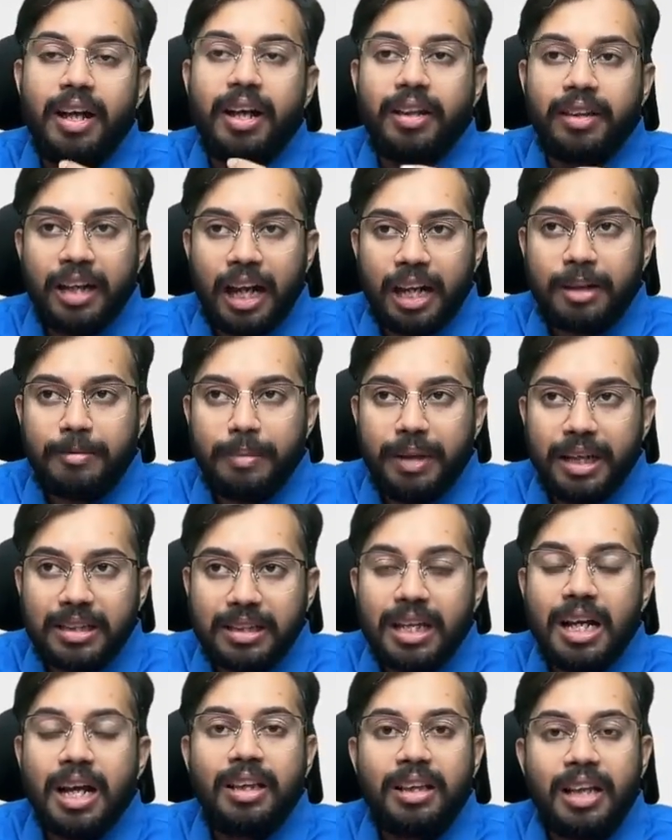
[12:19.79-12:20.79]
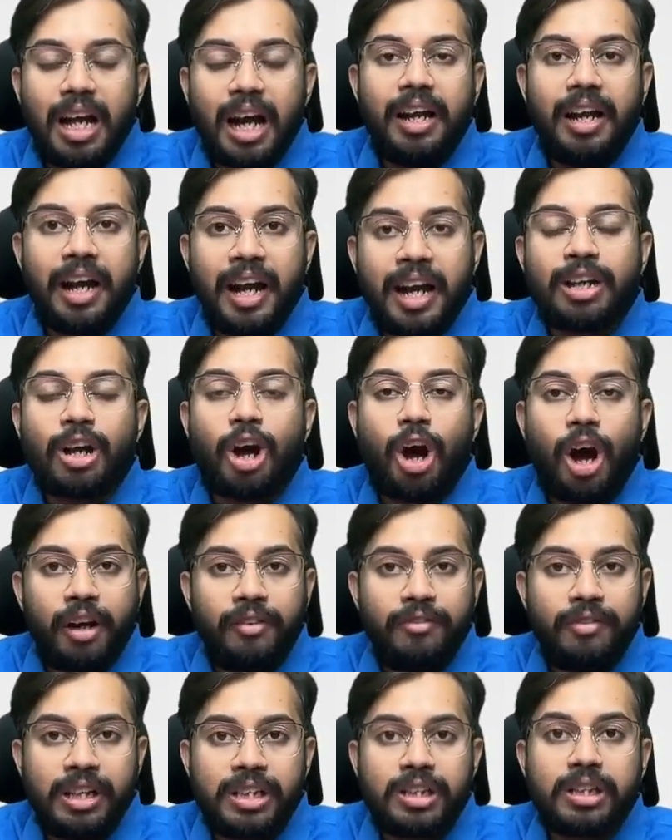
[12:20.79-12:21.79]
That means the date on
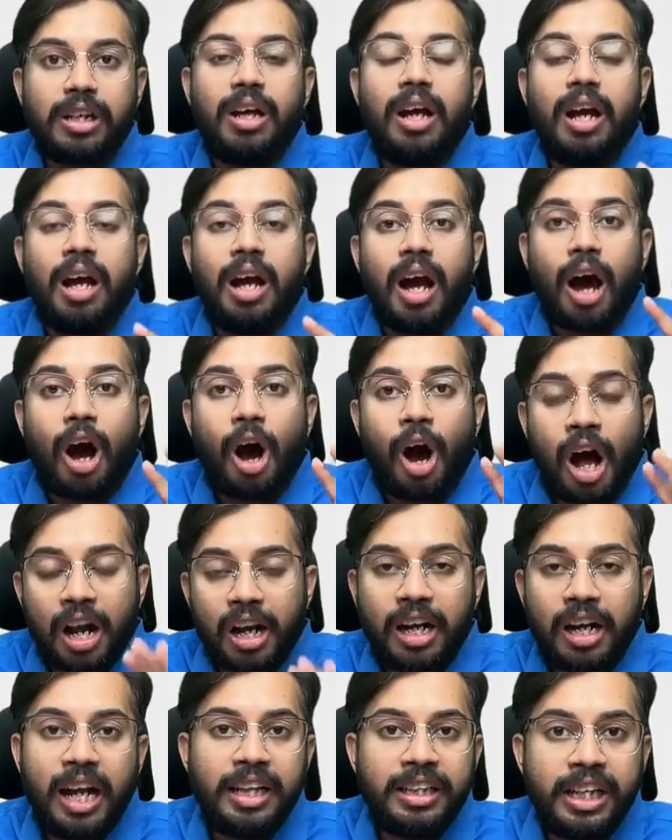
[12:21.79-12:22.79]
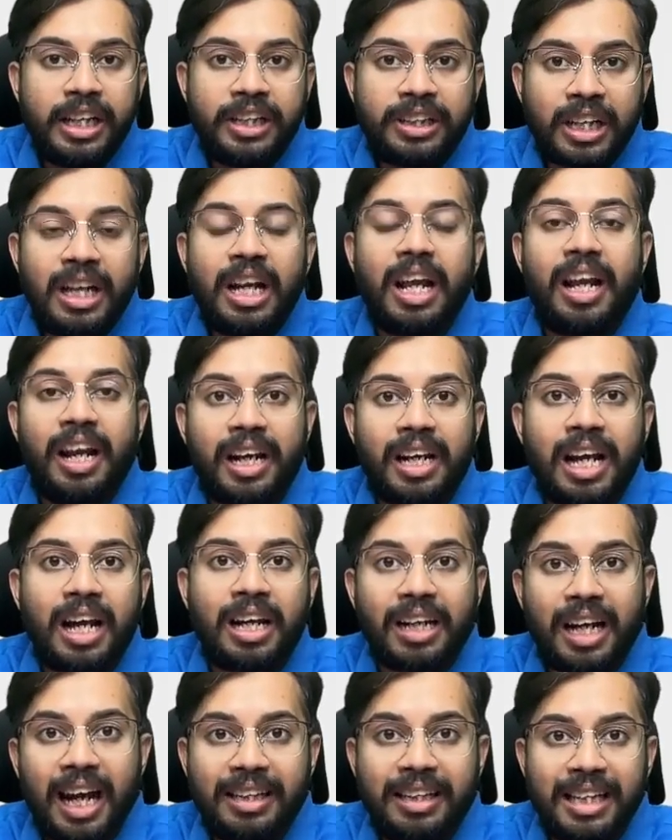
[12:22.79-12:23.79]
which organization
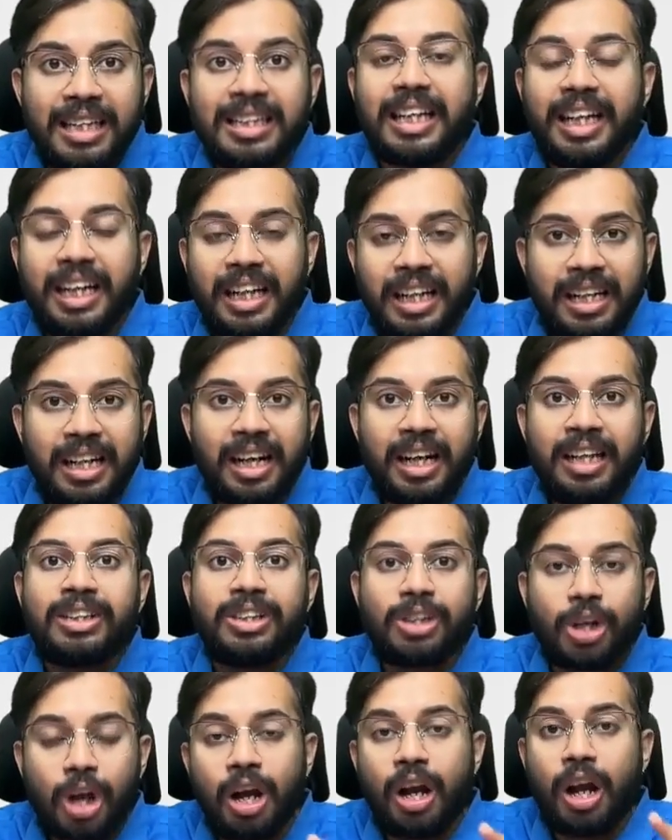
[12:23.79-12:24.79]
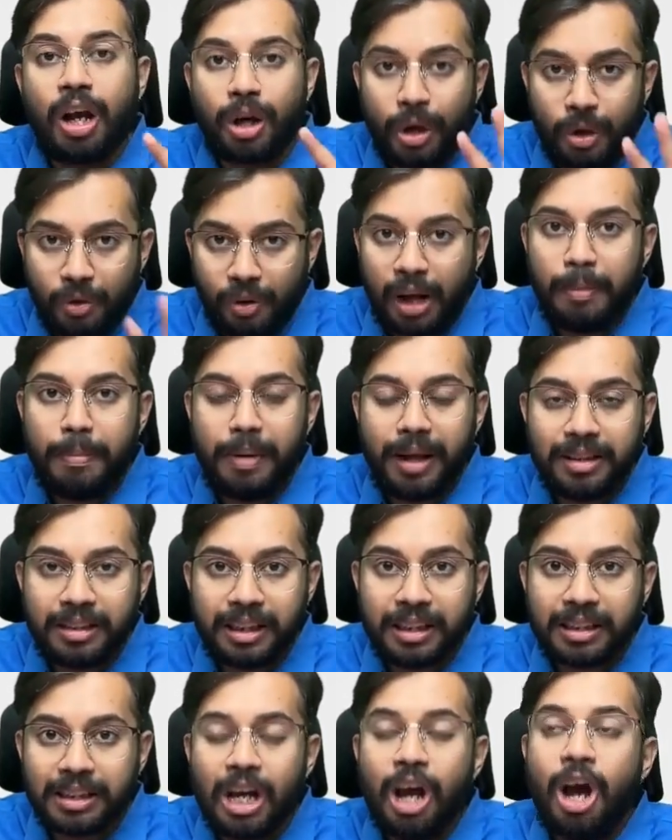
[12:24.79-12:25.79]
recognizes interest on accrual
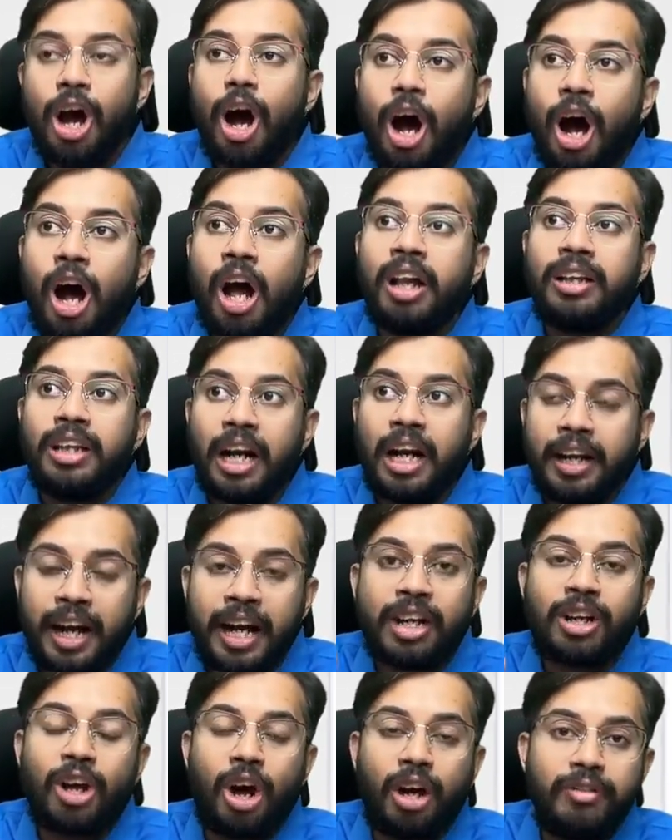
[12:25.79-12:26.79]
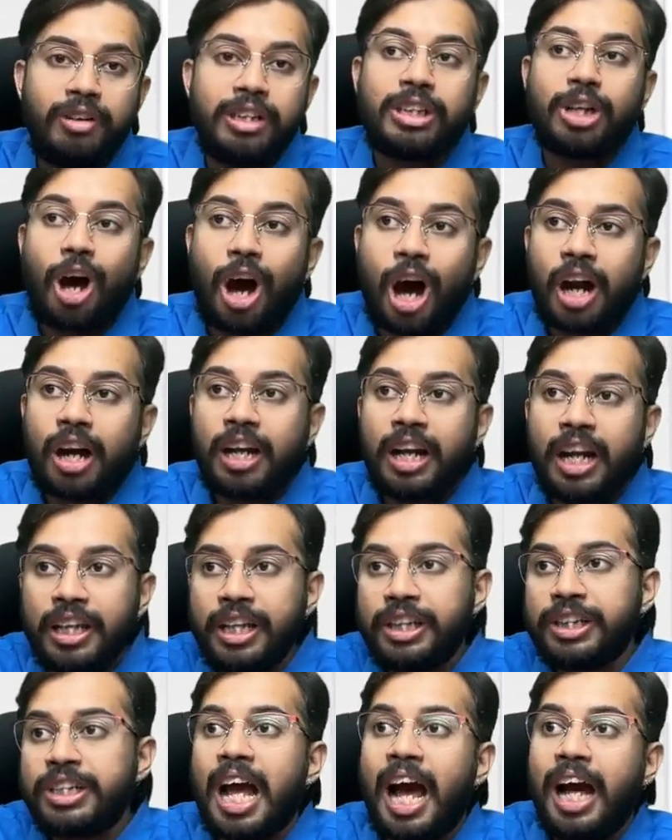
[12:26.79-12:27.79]
basis or the date on which
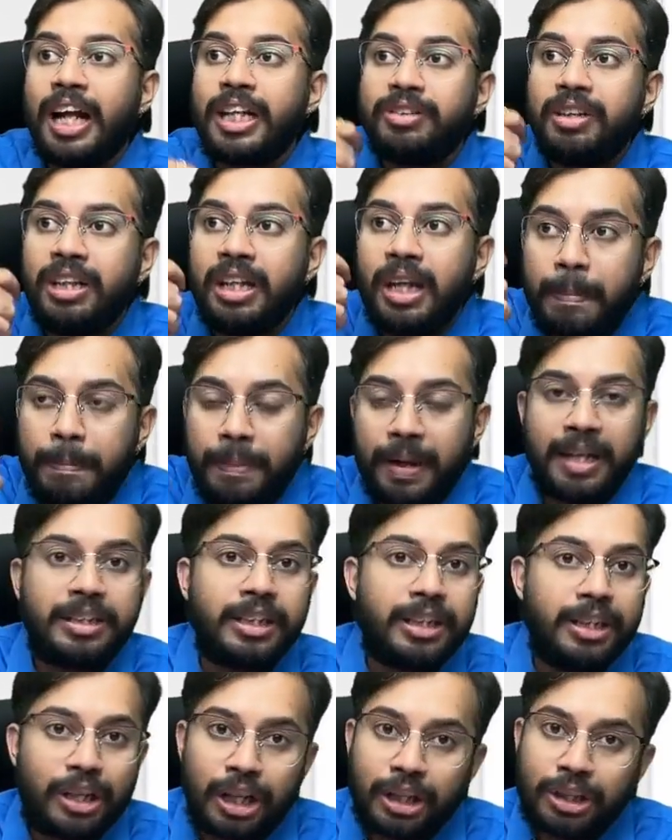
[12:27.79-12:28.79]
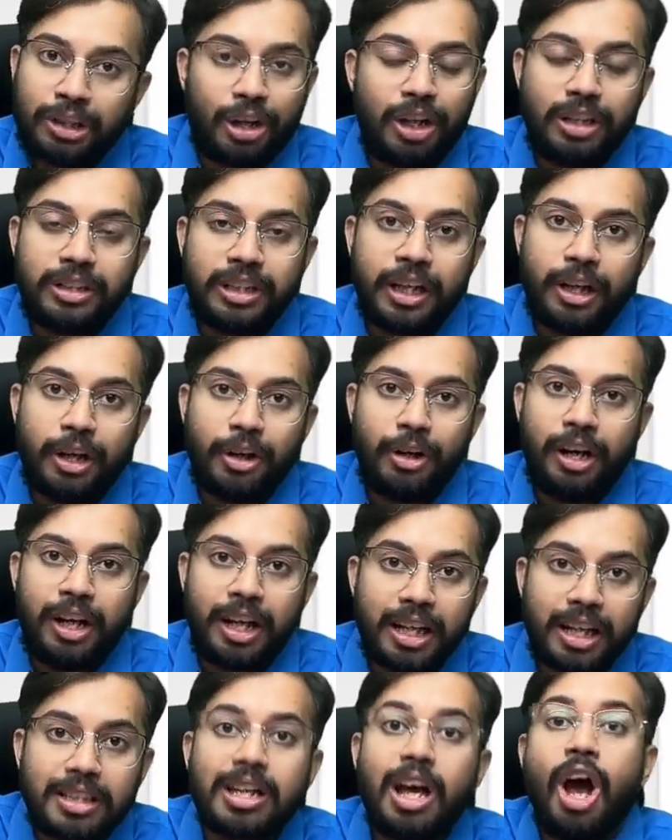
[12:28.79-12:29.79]
organization actually pays interest on
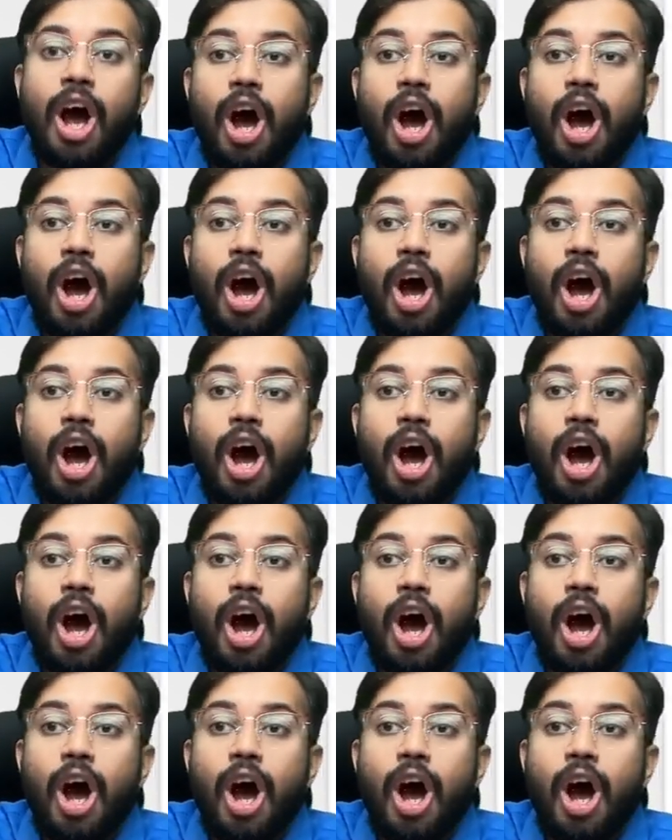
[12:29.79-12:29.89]
securities.